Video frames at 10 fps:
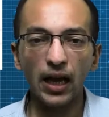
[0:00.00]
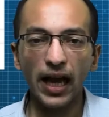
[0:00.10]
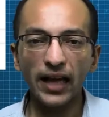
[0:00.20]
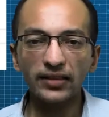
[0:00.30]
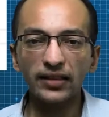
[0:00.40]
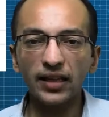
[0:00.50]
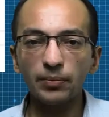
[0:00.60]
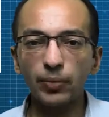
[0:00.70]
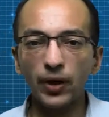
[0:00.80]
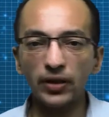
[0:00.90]
As
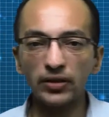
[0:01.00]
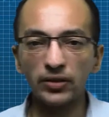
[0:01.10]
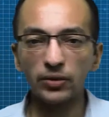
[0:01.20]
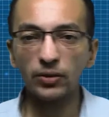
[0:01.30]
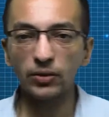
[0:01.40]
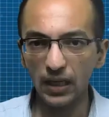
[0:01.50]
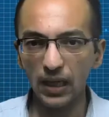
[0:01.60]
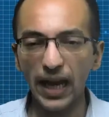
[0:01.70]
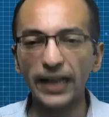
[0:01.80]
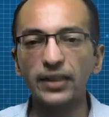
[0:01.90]
time passes
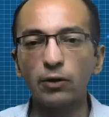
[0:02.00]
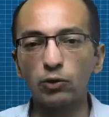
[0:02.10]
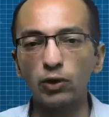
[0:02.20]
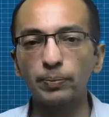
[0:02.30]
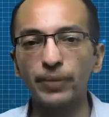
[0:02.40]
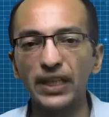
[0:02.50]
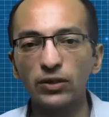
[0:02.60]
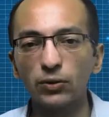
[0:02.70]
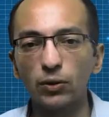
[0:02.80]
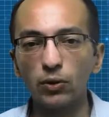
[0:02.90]
and our web
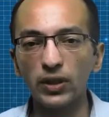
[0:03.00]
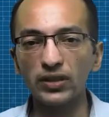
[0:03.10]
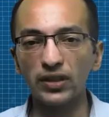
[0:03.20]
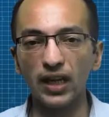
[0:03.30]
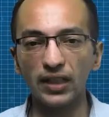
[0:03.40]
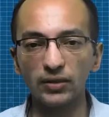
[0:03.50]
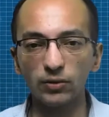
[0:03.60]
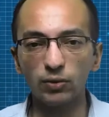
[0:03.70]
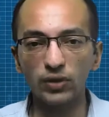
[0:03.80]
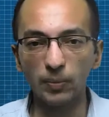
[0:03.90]
page grows in size
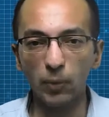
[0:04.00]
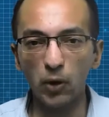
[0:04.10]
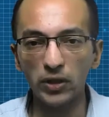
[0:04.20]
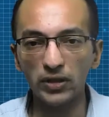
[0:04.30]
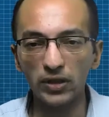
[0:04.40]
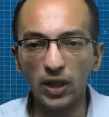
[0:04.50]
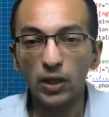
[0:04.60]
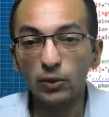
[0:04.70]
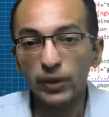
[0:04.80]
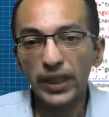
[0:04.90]
to the point
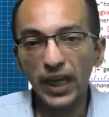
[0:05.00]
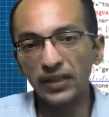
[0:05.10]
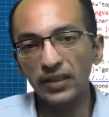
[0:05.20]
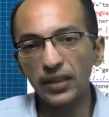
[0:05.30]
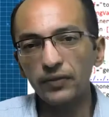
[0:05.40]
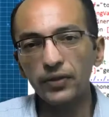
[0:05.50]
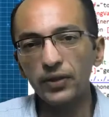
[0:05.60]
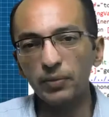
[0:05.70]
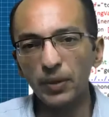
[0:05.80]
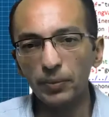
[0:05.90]
we can't even
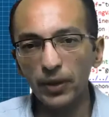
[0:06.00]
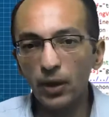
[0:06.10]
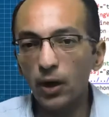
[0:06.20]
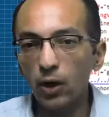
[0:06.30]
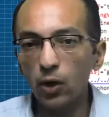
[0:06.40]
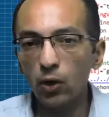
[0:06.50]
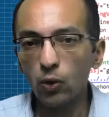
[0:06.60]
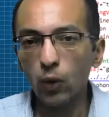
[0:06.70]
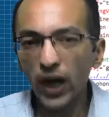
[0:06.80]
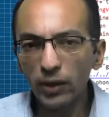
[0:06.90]
remember
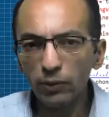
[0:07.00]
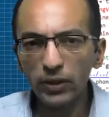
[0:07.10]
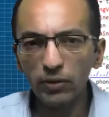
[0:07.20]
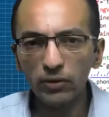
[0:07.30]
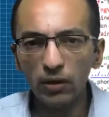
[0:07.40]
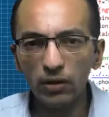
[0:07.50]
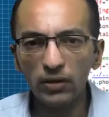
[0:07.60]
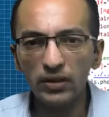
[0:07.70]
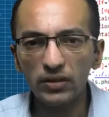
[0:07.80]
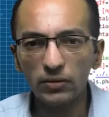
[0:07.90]
why we wrote
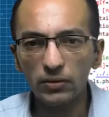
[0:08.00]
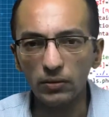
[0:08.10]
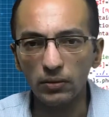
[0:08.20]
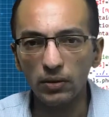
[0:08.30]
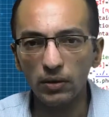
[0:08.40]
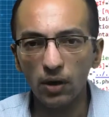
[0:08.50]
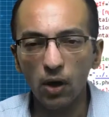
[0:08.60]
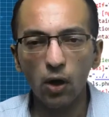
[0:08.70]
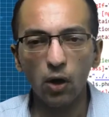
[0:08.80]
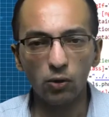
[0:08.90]
all this code
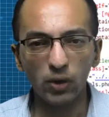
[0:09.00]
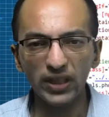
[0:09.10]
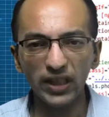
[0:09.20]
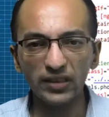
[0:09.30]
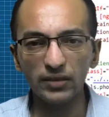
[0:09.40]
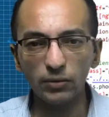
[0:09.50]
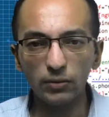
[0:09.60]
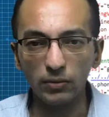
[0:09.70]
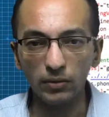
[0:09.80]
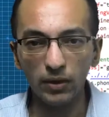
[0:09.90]
or what does it do.
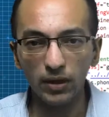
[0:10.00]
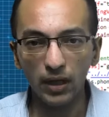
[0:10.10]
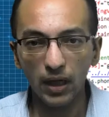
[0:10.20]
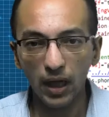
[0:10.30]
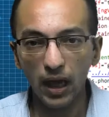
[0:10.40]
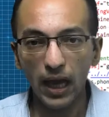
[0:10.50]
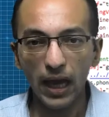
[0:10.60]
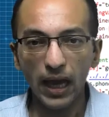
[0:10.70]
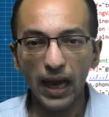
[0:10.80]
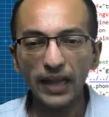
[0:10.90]

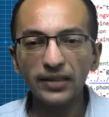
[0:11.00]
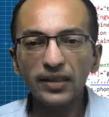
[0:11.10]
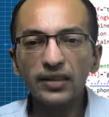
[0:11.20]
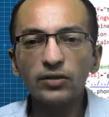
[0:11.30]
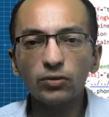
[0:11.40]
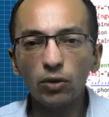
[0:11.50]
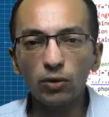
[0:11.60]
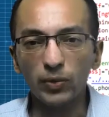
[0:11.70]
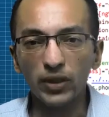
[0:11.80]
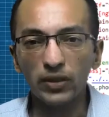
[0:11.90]
And that is
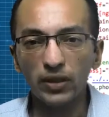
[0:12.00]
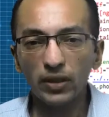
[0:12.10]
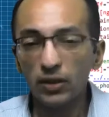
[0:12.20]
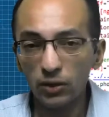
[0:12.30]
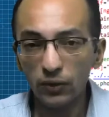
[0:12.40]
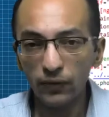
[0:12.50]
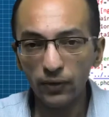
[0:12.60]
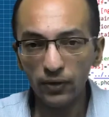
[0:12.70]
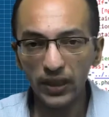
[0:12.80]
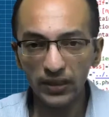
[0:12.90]
normal, you
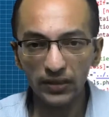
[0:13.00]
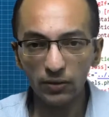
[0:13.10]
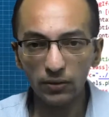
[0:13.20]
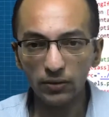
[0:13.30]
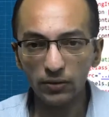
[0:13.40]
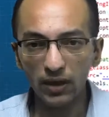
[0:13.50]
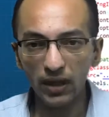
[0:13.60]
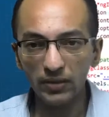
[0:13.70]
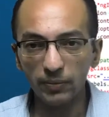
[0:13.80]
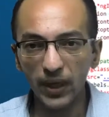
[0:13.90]
forget the code you
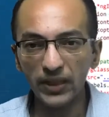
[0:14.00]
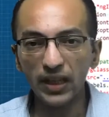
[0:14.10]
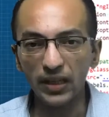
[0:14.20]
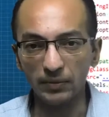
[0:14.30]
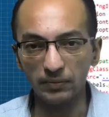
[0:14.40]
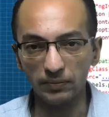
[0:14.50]
write by time.